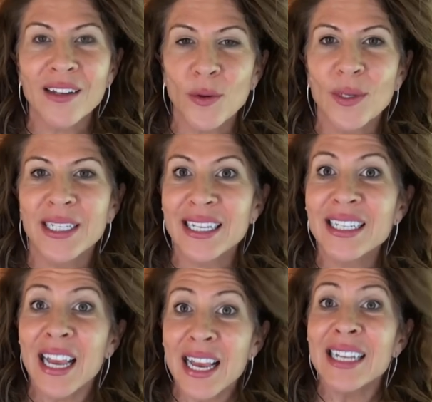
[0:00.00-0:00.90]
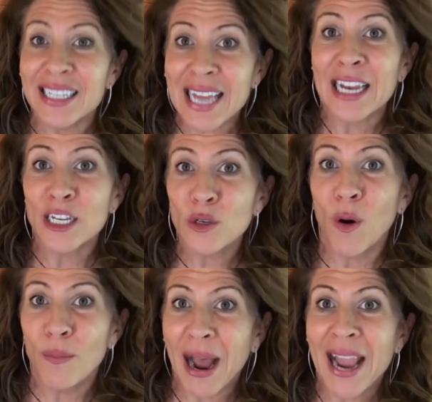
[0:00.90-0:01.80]
So it's this status
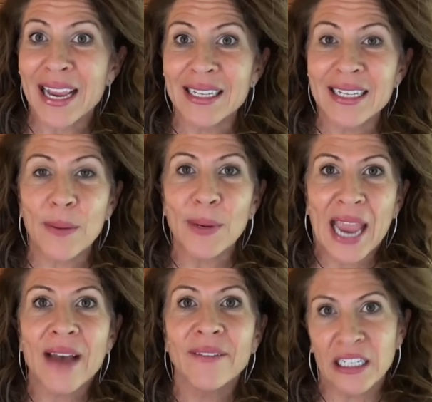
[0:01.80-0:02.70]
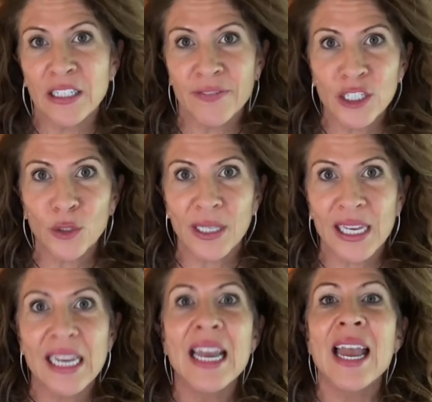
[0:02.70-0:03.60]
quo bias that we have
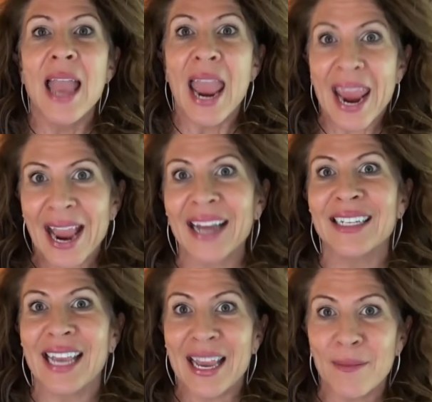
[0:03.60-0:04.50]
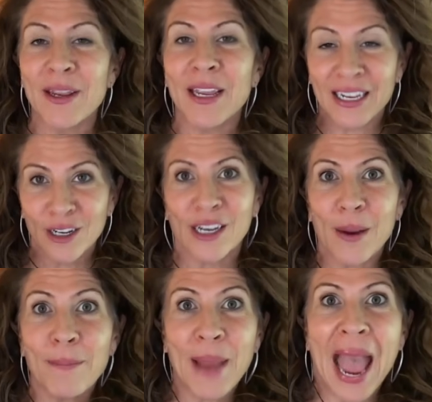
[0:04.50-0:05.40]
individually, and it
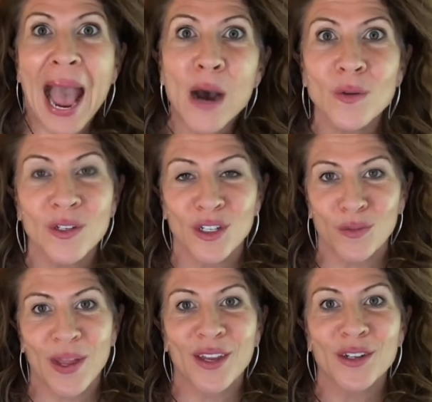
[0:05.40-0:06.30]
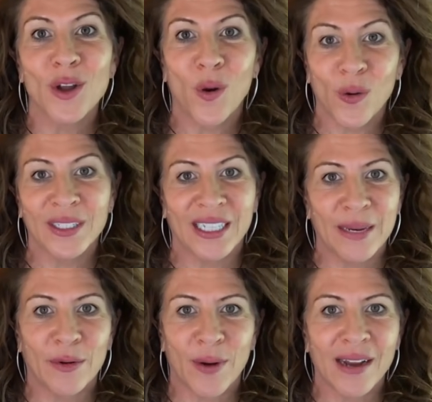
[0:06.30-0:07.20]
compounds when there's a whole
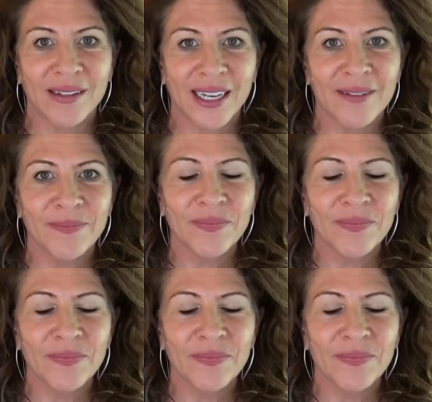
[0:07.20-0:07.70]
team around it.